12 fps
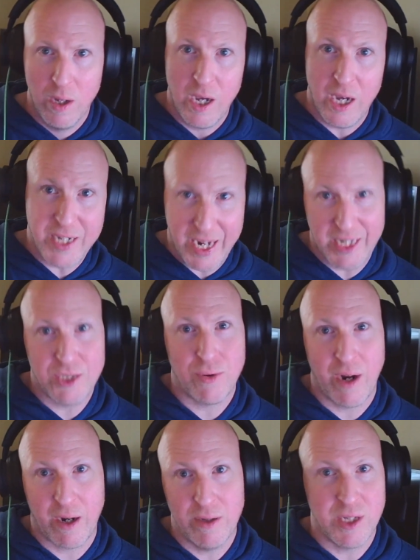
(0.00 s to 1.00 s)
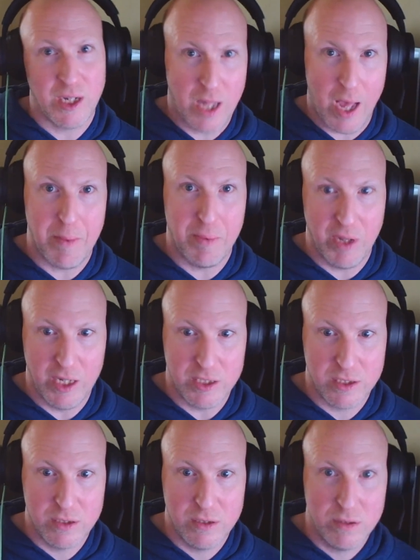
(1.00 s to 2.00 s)
attendance records at Climate
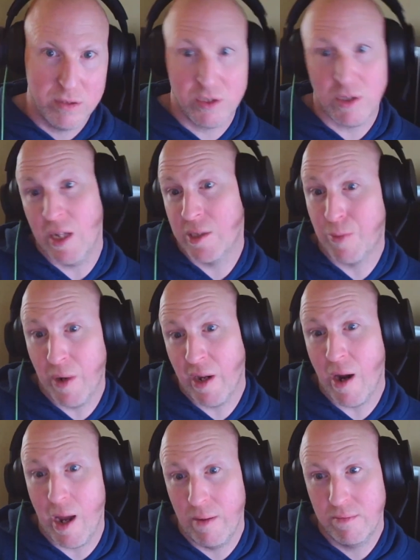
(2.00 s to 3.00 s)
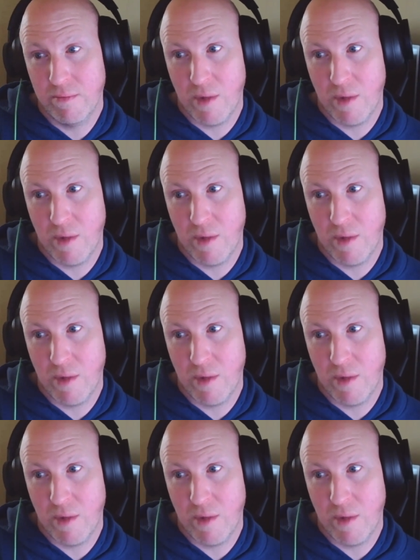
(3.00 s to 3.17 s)
Pledge. So that's pretty great.